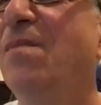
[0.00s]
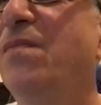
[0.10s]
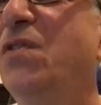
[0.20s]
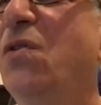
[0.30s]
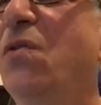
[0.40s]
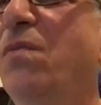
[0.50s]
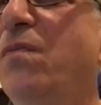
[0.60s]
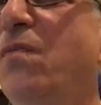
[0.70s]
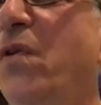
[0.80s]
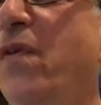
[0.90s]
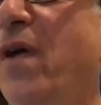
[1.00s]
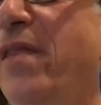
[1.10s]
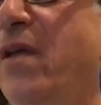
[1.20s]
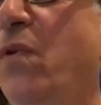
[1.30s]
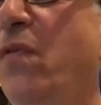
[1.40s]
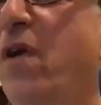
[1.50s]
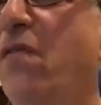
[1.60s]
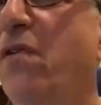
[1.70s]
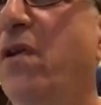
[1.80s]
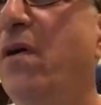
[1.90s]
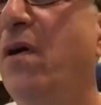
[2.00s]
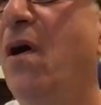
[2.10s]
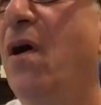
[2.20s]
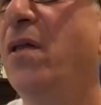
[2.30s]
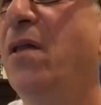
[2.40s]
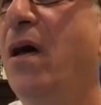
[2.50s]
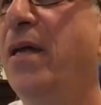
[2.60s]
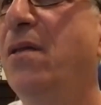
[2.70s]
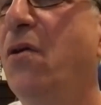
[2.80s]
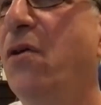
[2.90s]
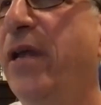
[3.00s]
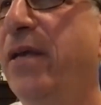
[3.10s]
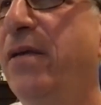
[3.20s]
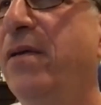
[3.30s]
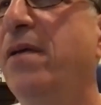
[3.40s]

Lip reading: so I think we've covered online learning.